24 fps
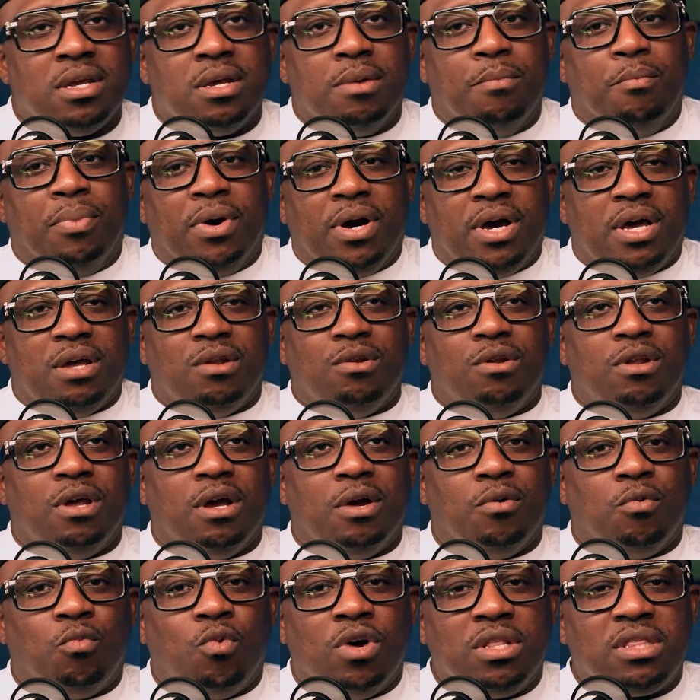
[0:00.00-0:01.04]
But
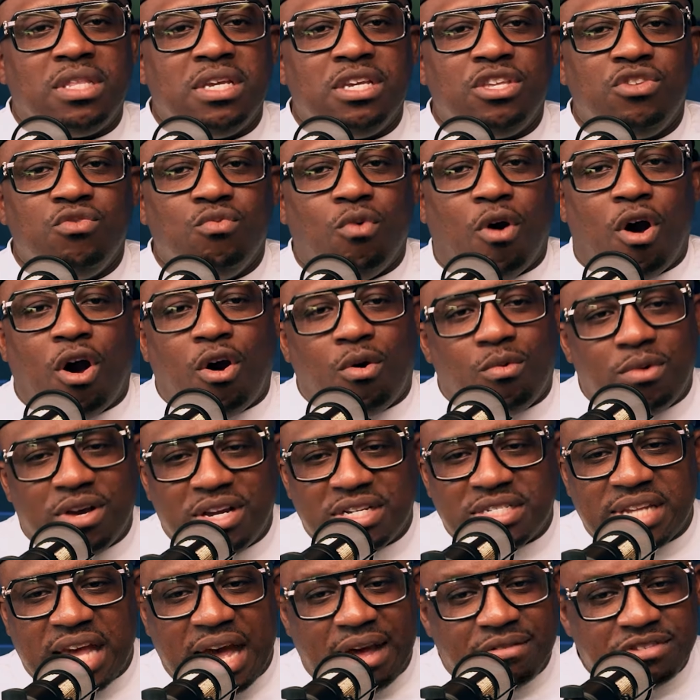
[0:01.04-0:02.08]
one thing you always
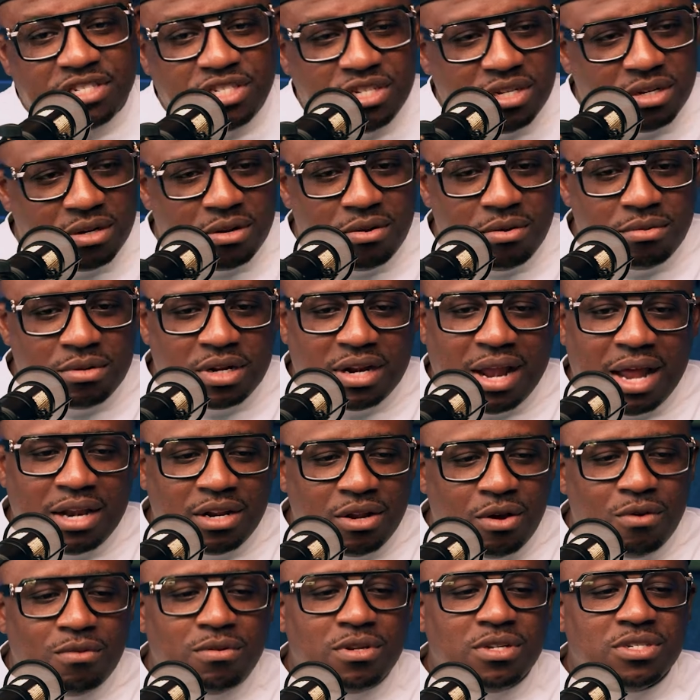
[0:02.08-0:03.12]
have stood on that I
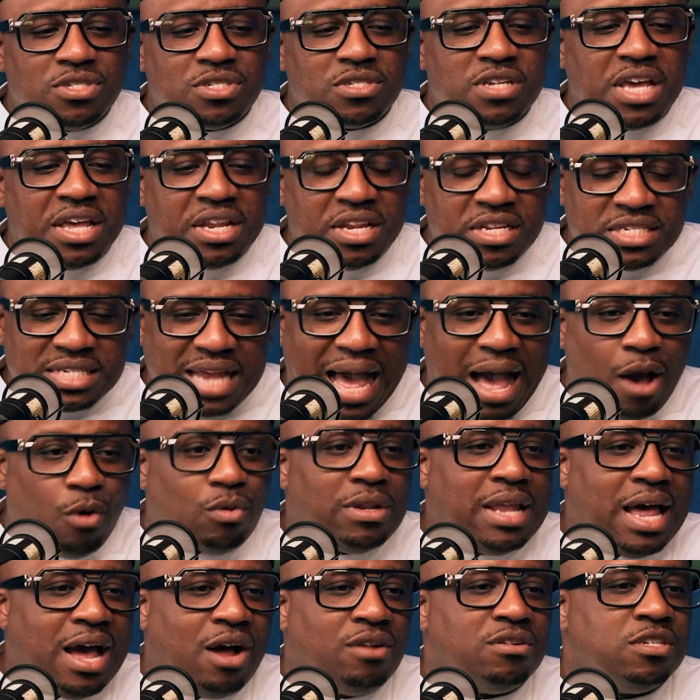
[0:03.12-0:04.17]
noticed, and it's out
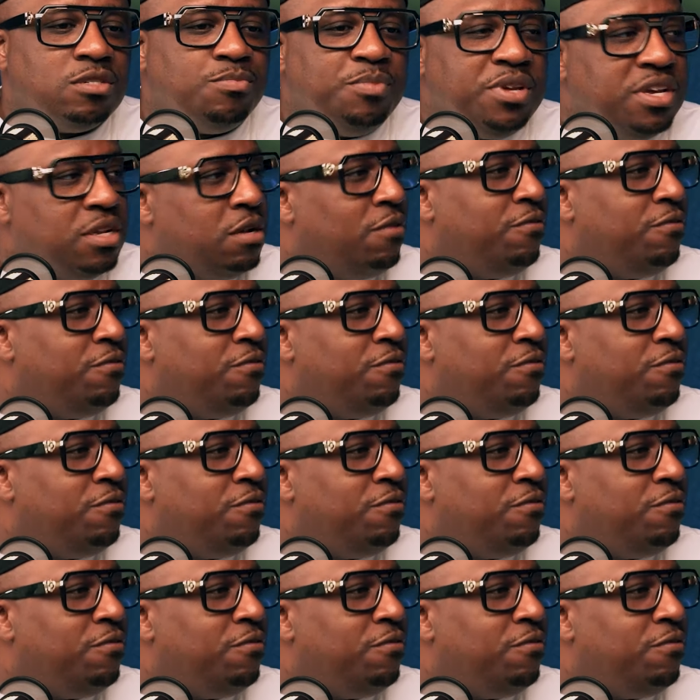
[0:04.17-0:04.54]
loud, is being a